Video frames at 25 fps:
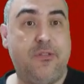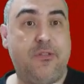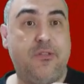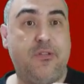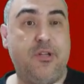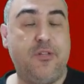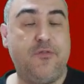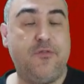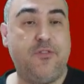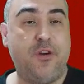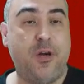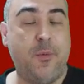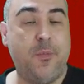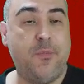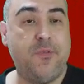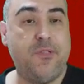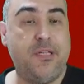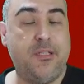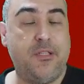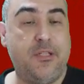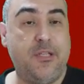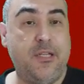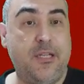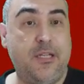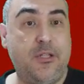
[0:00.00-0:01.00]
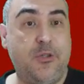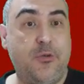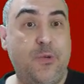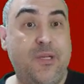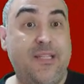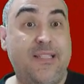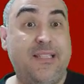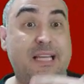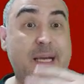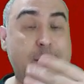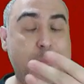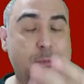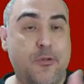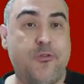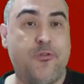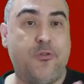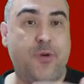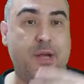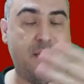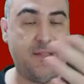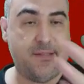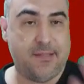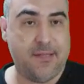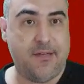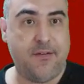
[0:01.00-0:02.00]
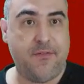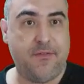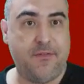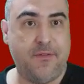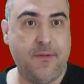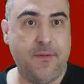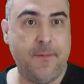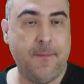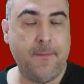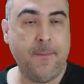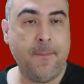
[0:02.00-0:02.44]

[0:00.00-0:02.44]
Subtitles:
transforms into a double transitive.